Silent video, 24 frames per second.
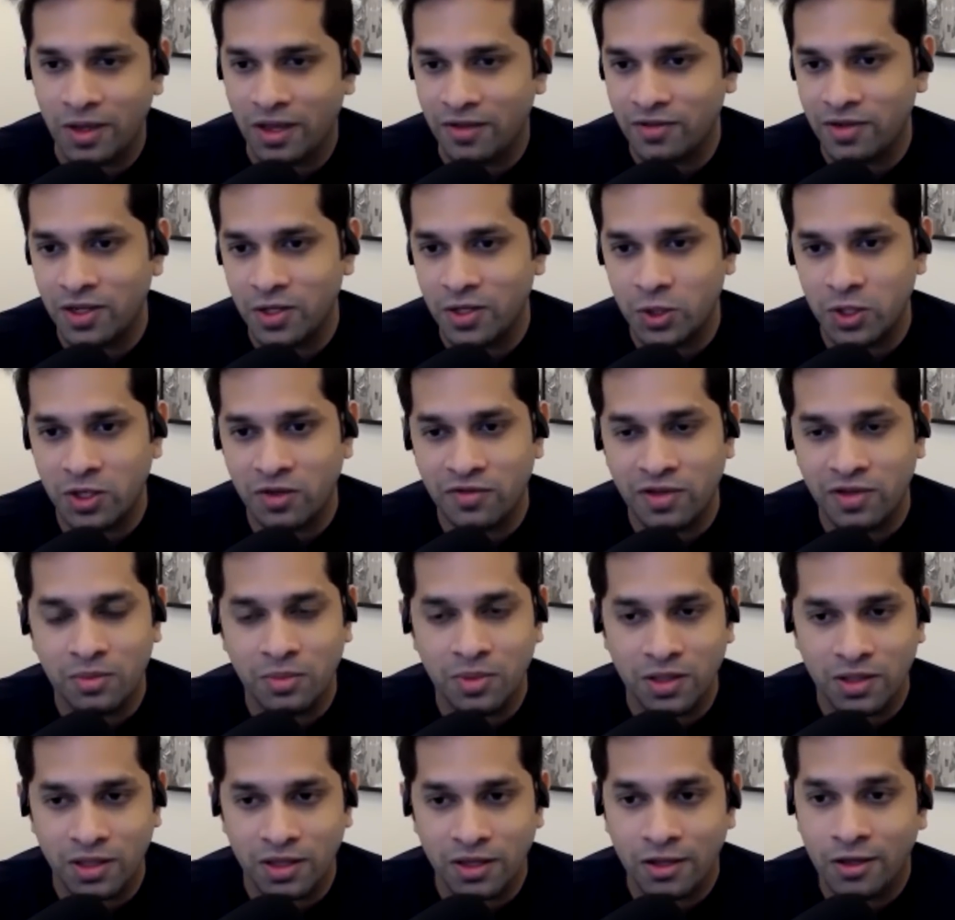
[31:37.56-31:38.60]
luxury of
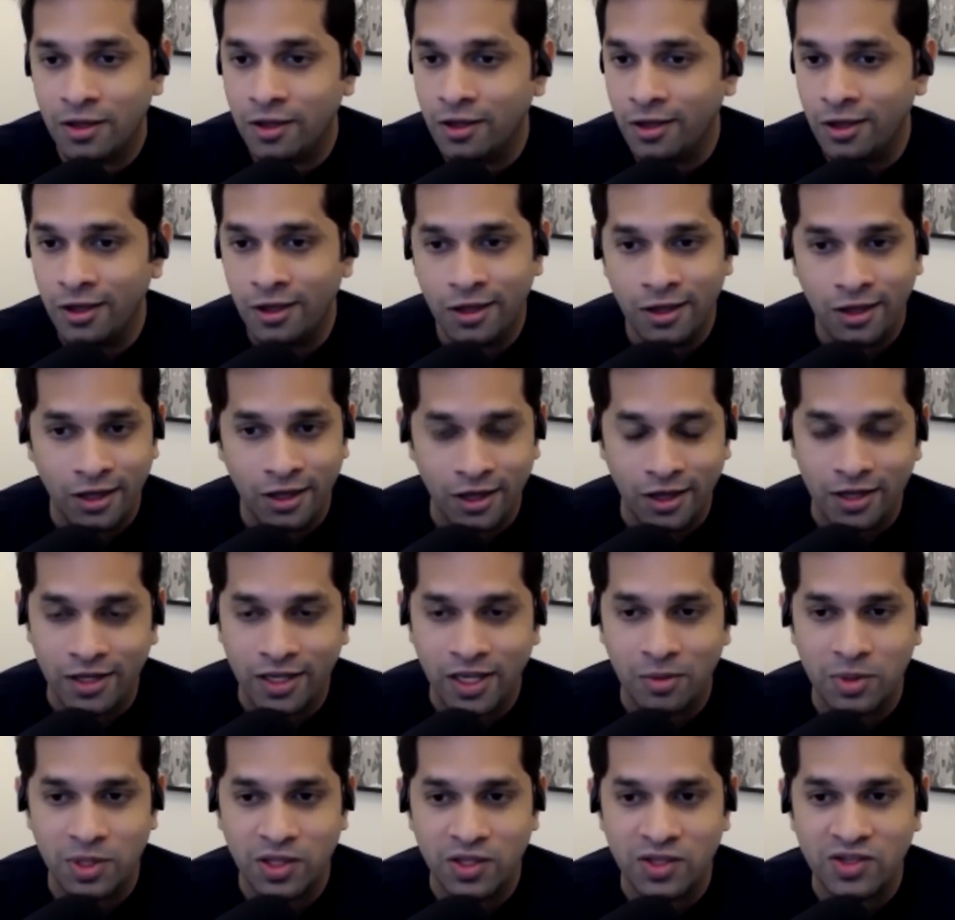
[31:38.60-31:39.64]
keeping
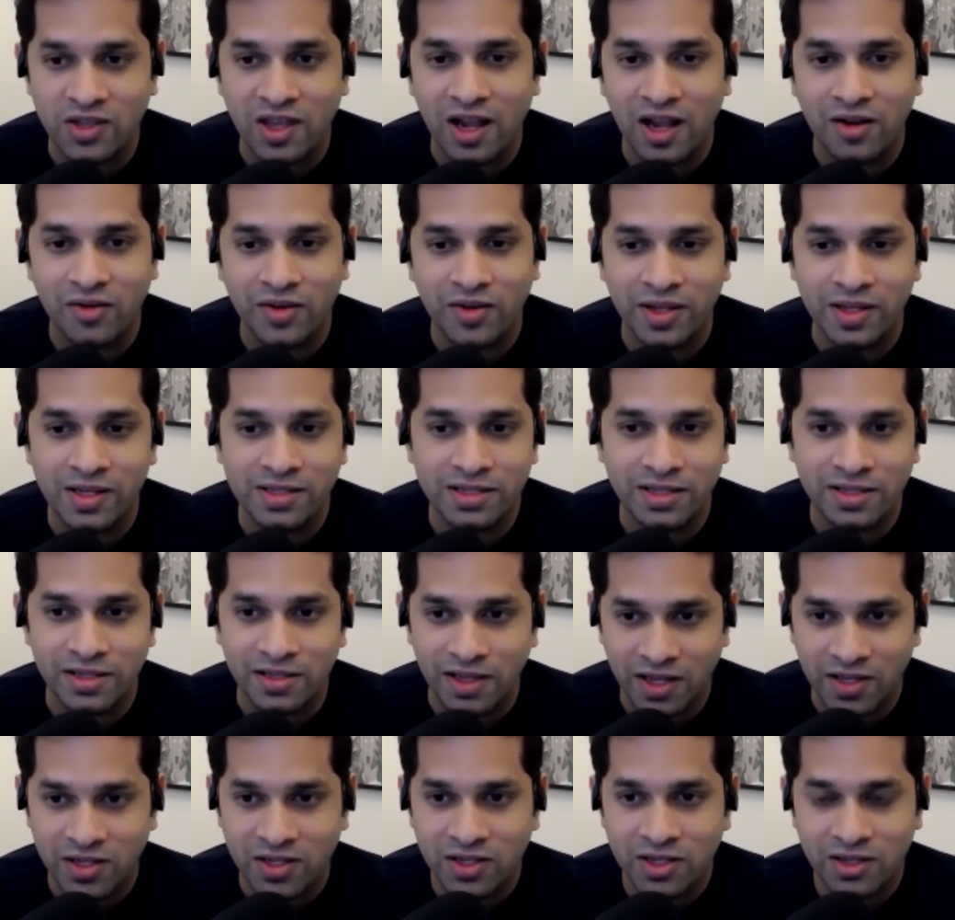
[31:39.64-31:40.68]
the salaries, and
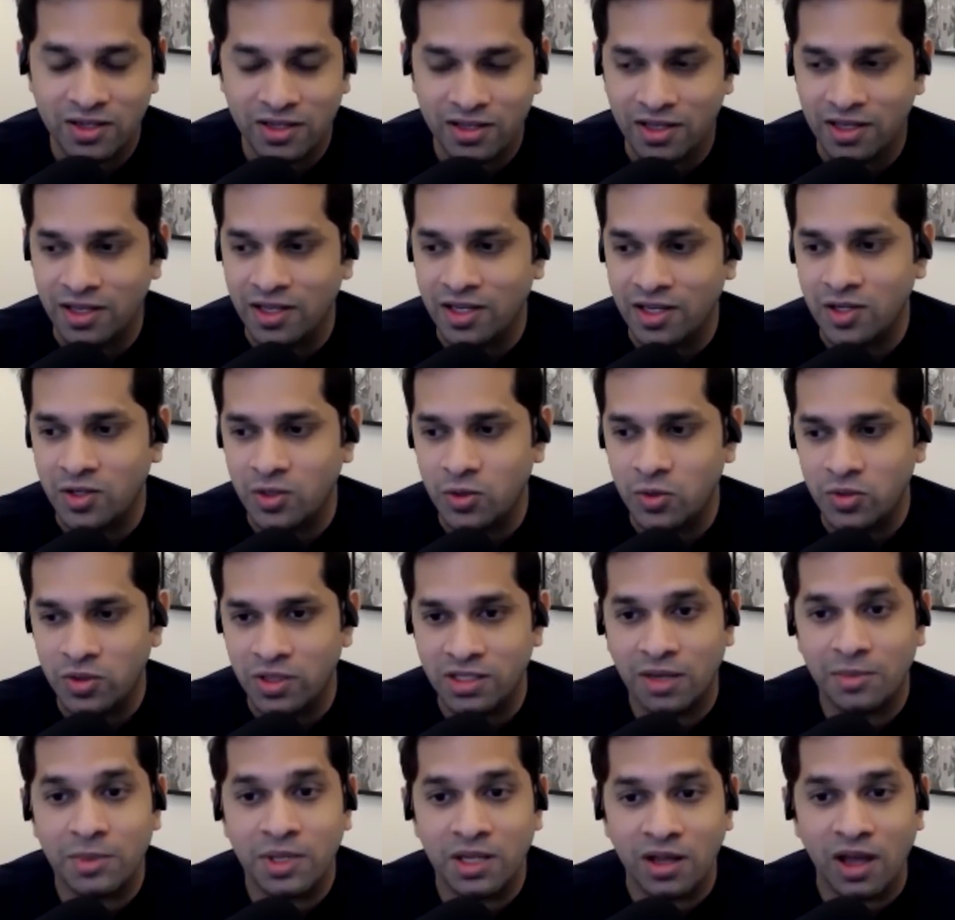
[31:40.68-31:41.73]
yet do things.
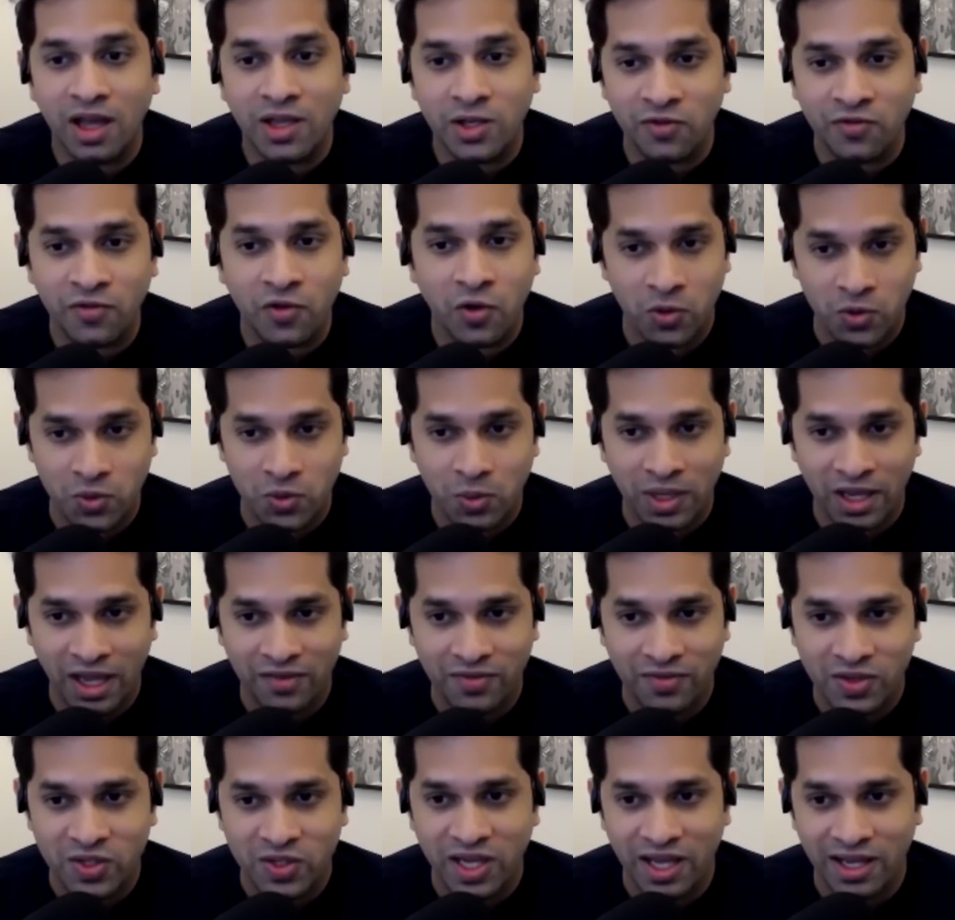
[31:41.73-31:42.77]
I mean, of course, we have
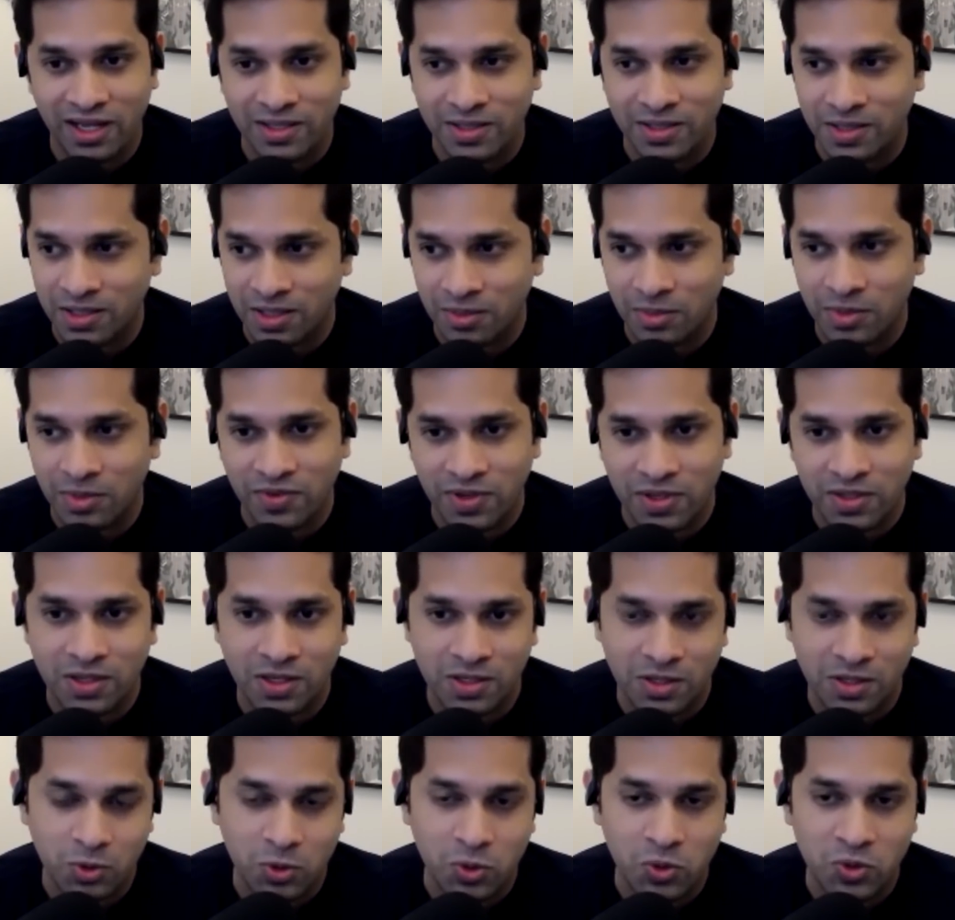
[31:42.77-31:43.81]
the challenges. I mean, we discuss
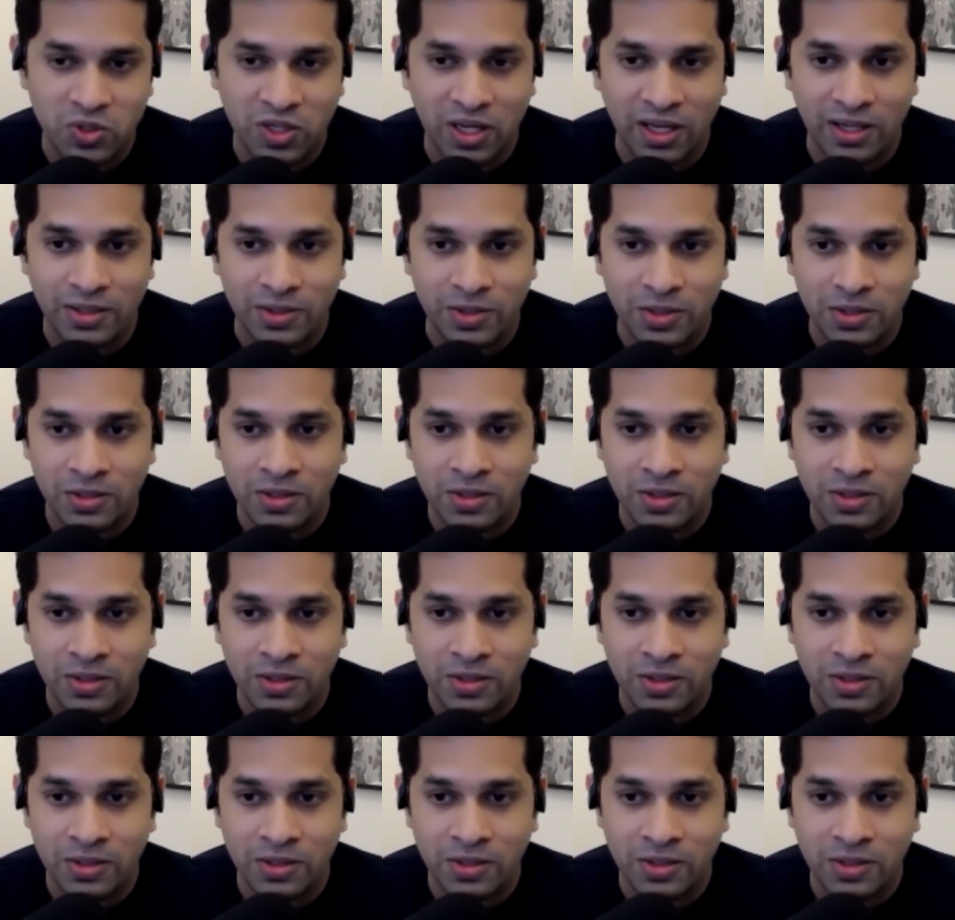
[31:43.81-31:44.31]
about those challenges,